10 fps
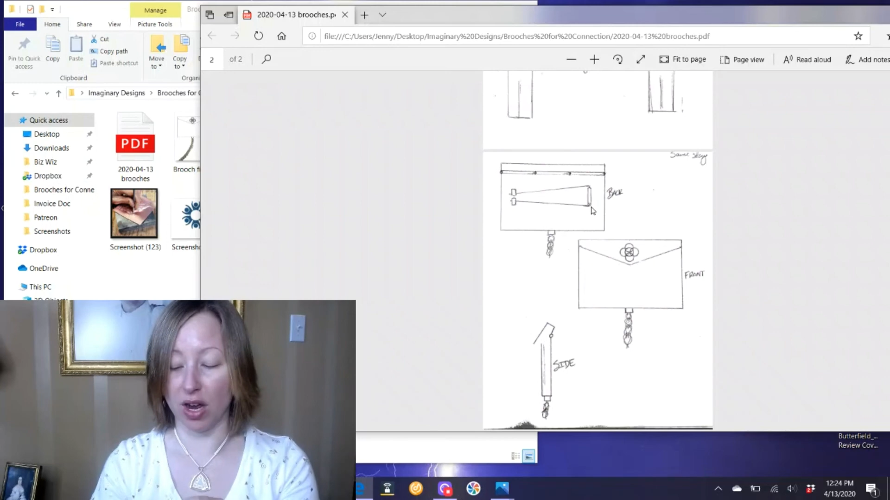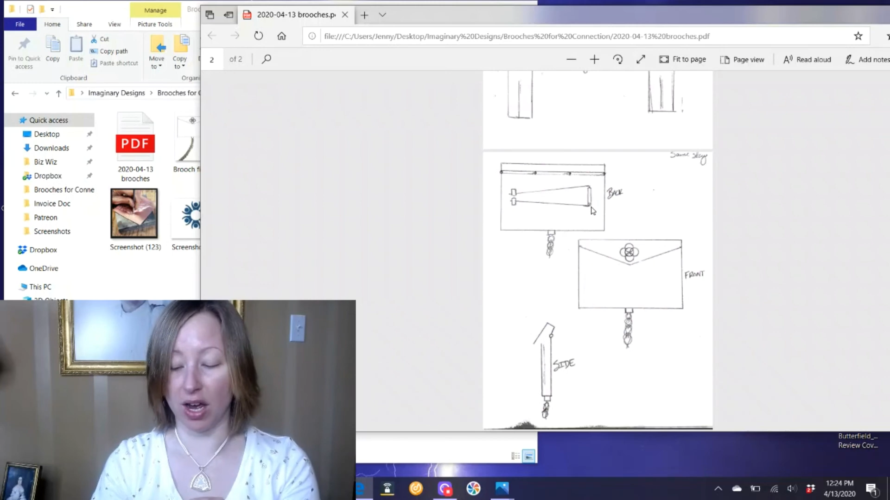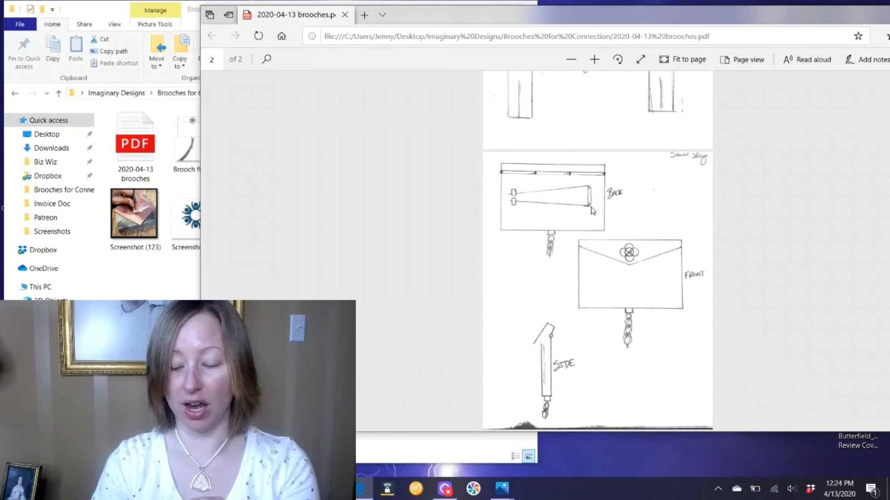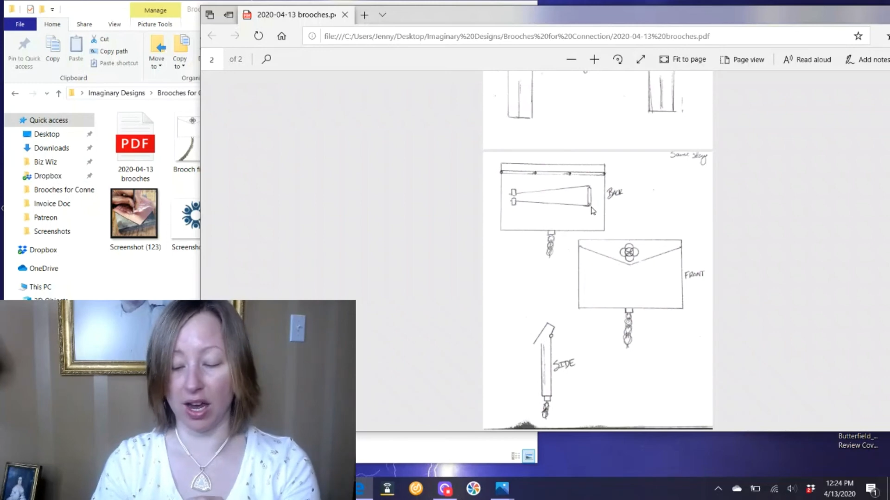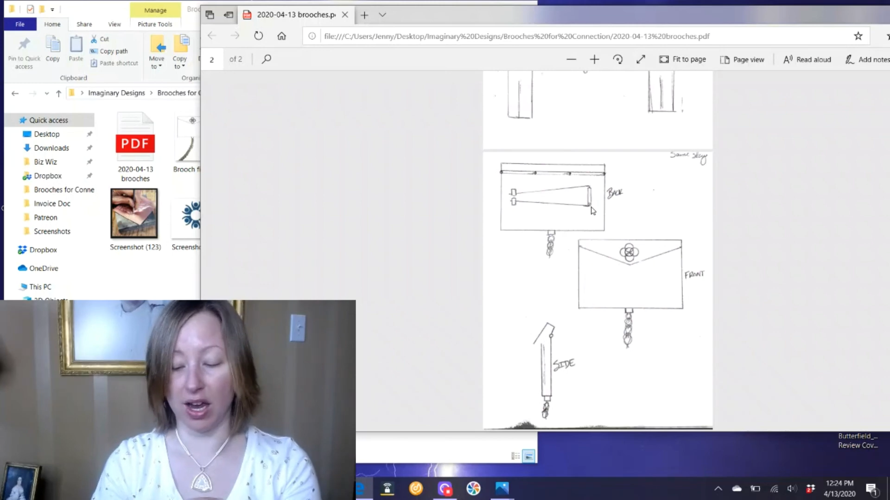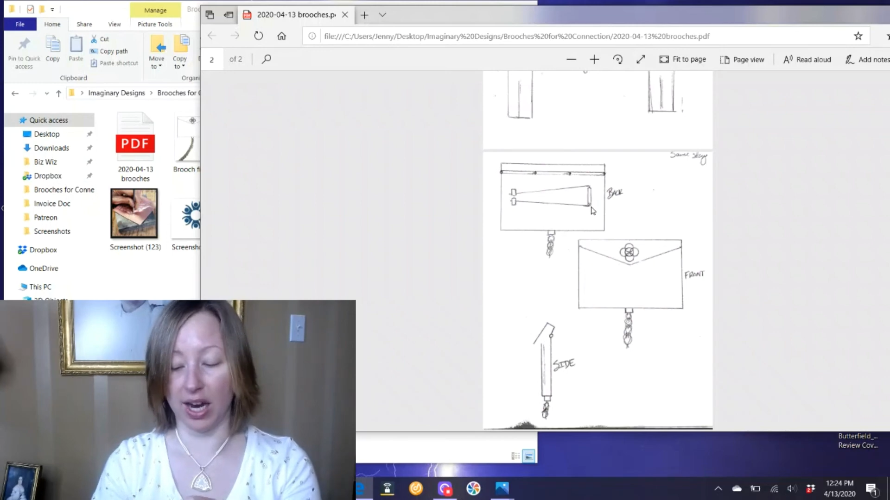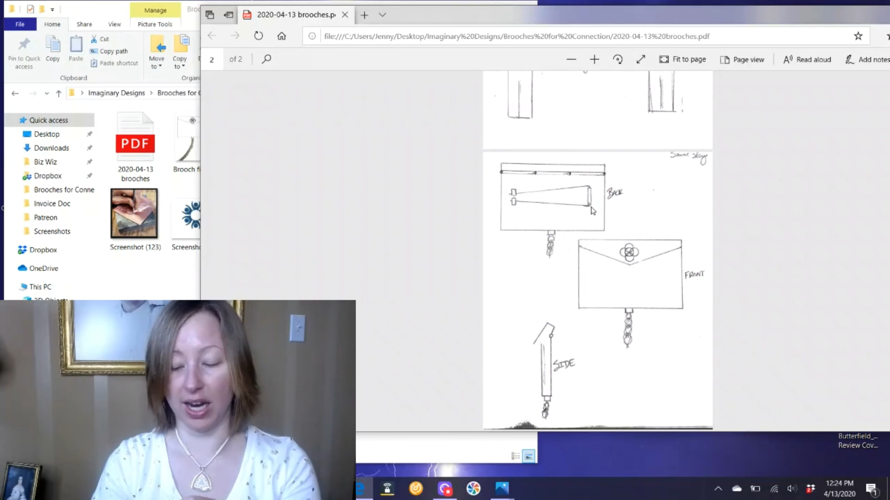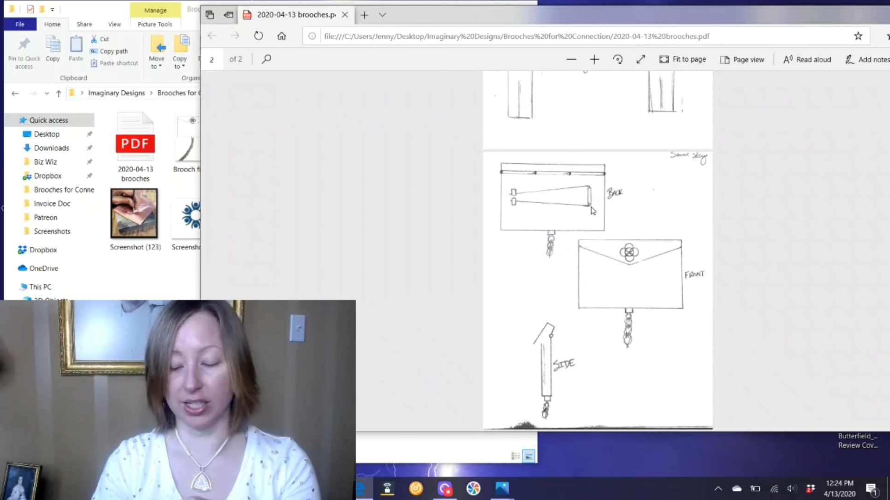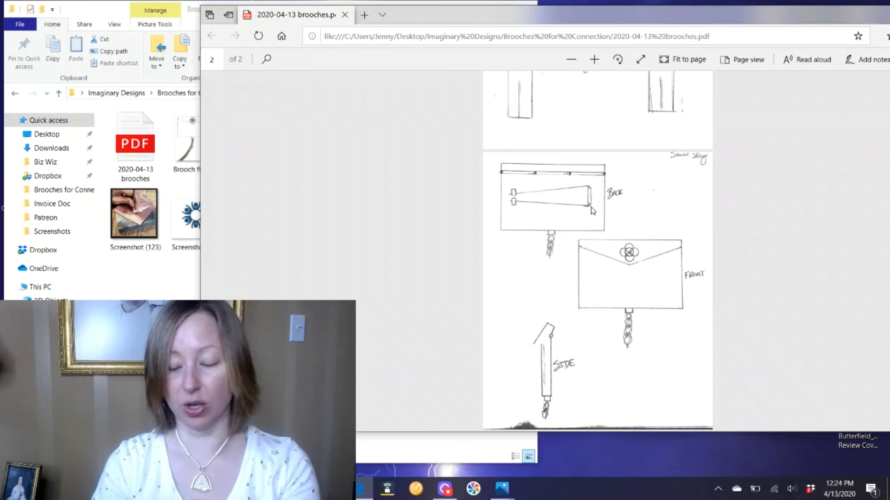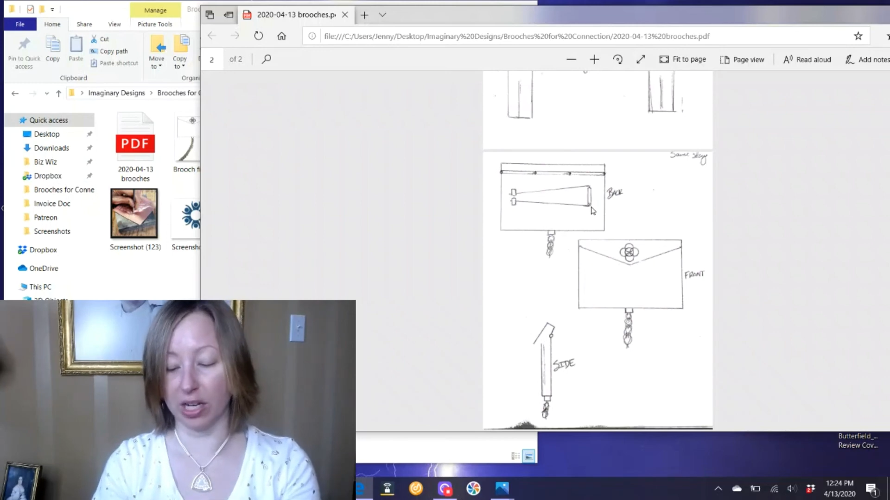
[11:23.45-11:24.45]
I
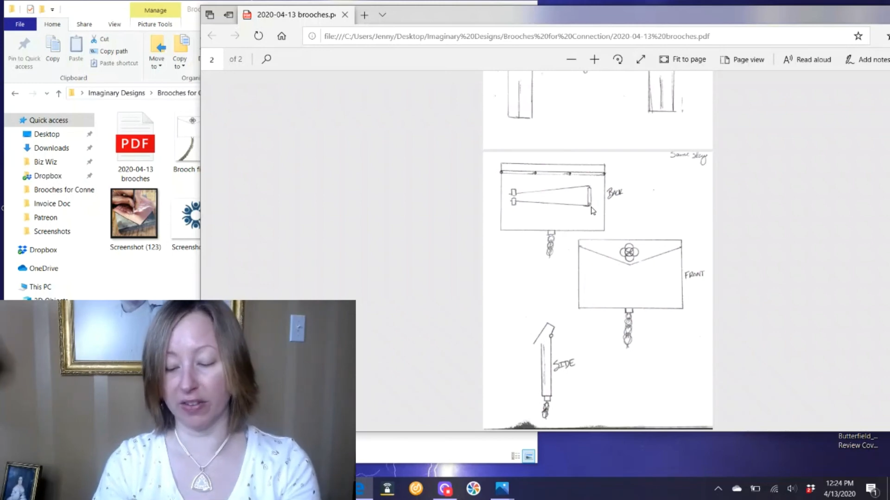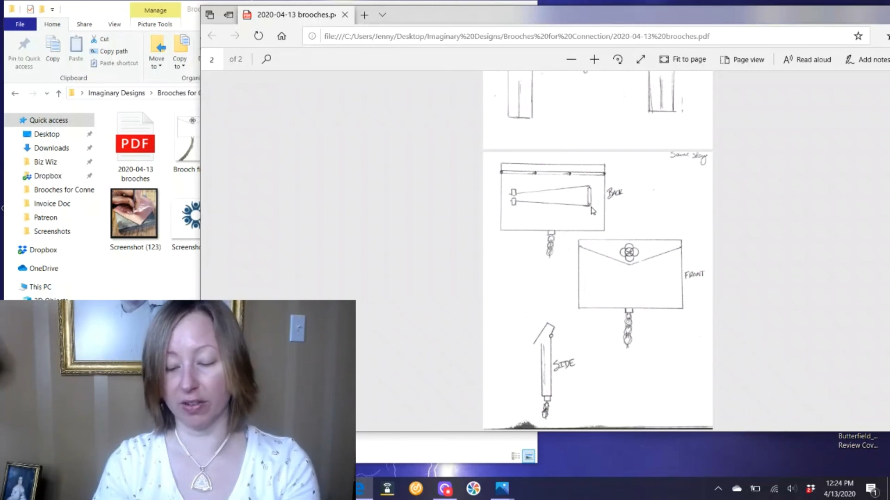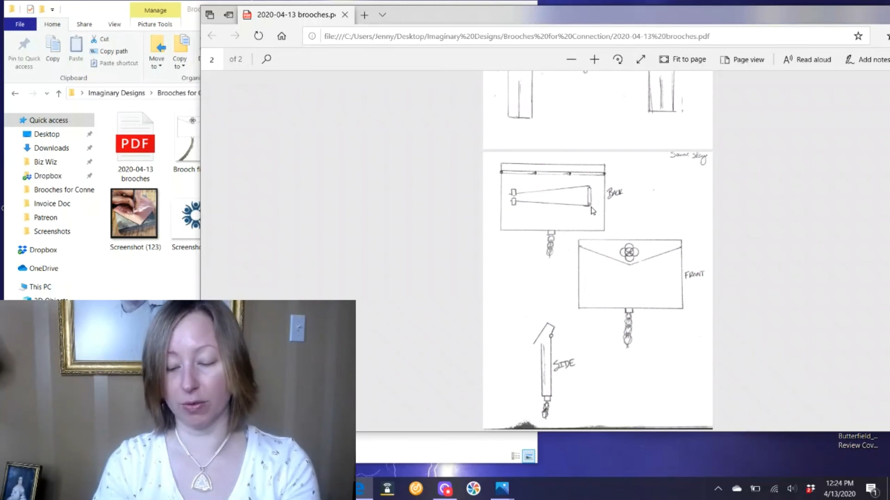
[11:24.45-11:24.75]
don't even